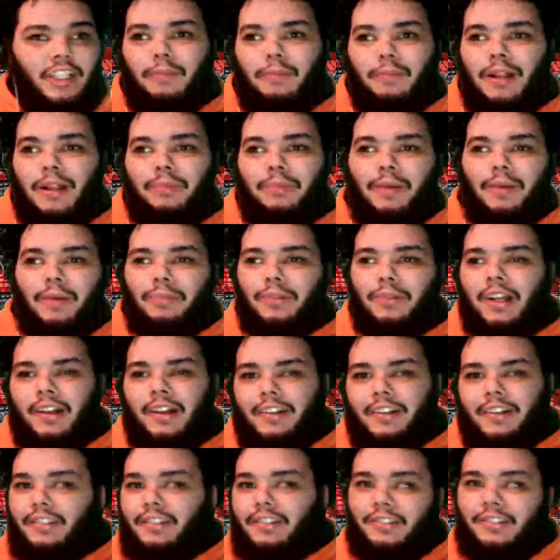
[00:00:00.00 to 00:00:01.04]
Blah, blah, blah.
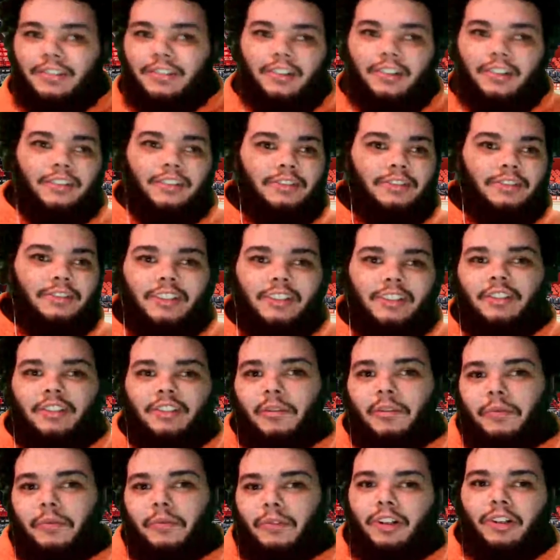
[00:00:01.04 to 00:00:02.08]
Now, Luka Garza is good, don't get
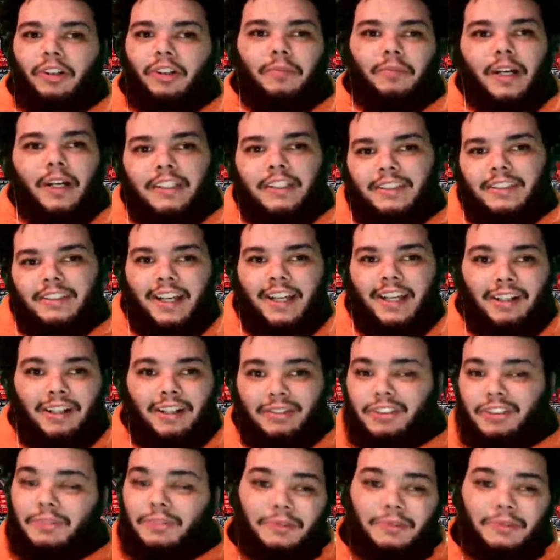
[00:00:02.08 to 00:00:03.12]
me wrong, but I just think I
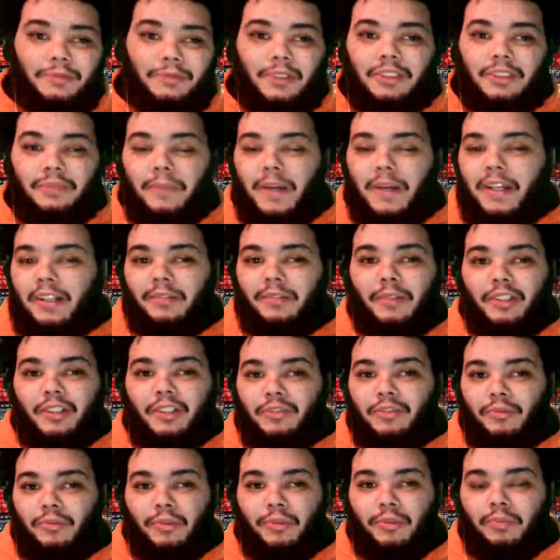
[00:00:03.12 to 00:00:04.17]
assume was much better and much
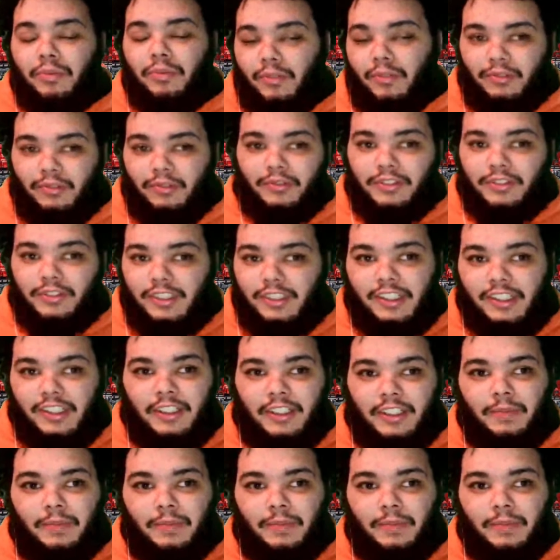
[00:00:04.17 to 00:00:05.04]
more important to his team.